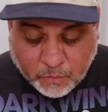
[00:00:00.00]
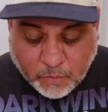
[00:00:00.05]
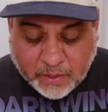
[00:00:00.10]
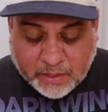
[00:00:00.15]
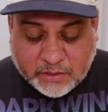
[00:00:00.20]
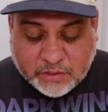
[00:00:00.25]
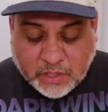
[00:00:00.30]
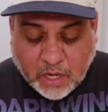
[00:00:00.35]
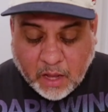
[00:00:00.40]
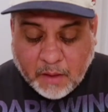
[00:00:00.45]

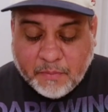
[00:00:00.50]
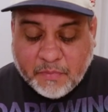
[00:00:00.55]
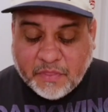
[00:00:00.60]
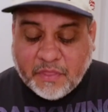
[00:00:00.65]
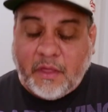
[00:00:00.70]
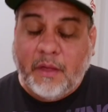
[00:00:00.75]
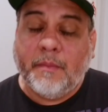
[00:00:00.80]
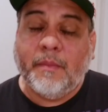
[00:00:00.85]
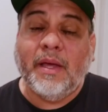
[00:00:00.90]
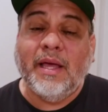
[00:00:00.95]
when Tom
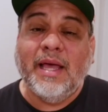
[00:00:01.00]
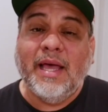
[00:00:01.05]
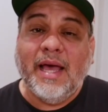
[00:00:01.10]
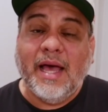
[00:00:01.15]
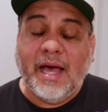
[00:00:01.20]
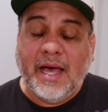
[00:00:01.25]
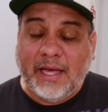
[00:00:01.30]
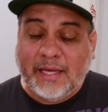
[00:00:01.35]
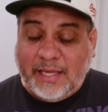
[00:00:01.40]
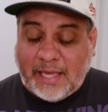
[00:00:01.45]
Thumb
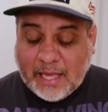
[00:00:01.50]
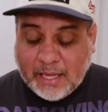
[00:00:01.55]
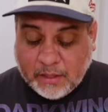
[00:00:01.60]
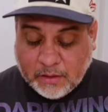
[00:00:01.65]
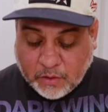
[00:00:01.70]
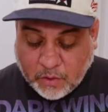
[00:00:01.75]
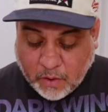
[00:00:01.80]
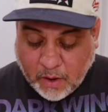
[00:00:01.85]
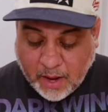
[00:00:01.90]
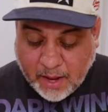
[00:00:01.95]
again
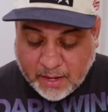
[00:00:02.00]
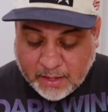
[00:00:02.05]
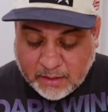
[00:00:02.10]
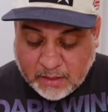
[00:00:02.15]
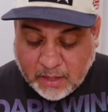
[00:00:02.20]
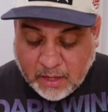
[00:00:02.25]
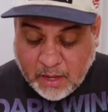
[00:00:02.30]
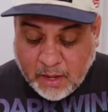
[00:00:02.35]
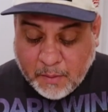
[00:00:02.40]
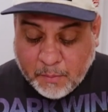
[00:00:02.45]
cried,
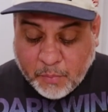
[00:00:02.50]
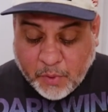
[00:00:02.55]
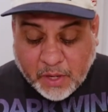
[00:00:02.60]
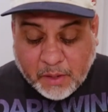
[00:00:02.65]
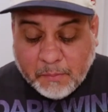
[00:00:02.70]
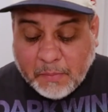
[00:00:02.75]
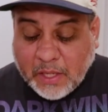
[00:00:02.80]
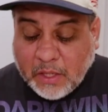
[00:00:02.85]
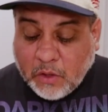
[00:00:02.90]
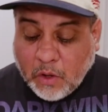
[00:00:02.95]

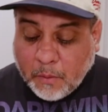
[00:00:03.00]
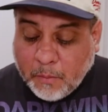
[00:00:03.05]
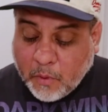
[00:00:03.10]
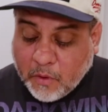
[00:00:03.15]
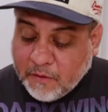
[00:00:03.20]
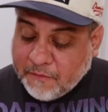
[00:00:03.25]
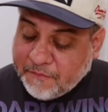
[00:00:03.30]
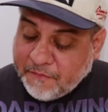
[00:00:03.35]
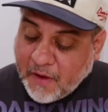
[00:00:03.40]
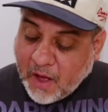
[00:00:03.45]
"Bring me no
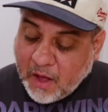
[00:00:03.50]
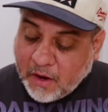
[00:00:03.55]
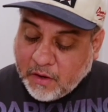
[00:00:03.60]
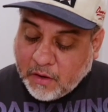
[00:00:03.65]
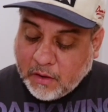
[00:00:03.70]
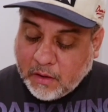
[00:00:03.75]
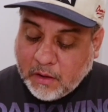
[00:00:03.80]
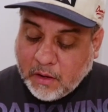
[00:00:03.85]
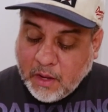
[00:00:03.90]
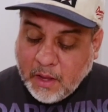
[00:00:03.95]
more
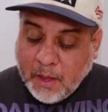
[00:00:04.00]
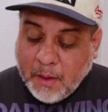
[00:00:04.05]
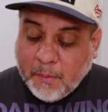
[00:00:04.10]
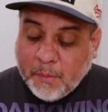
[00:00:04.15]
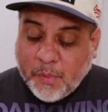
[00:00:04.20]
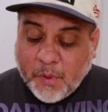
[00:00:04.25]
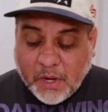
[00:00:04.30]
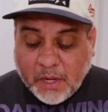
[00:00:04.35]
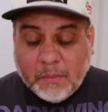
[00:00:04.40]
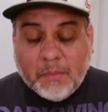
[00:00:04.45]
fodder,
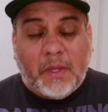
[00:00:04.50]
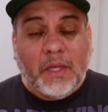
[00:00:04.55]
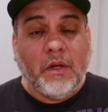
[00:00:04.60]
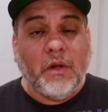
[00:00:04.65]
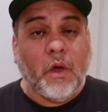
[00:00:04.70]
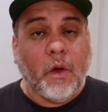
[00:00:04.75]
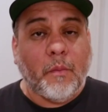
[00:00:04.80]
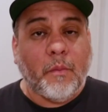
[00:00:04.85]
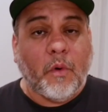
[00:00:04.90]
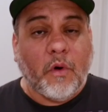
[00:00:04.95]
bring me
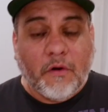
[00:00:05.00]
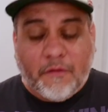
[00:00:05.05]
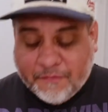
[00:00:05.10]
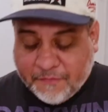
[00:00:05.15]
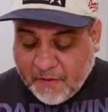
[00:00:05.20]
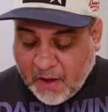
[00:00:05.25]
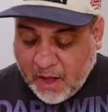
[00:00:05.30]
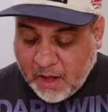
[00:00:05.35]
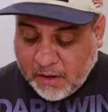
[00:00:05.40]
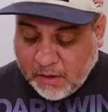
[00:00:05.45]
no more
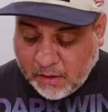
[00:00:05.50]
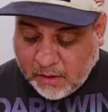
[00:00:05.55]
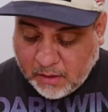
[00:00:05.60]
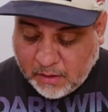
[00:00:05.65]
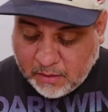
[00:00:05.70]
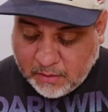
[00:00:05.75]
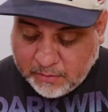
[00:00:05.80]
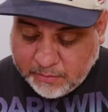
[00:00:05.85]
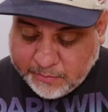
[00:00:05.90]
fodder."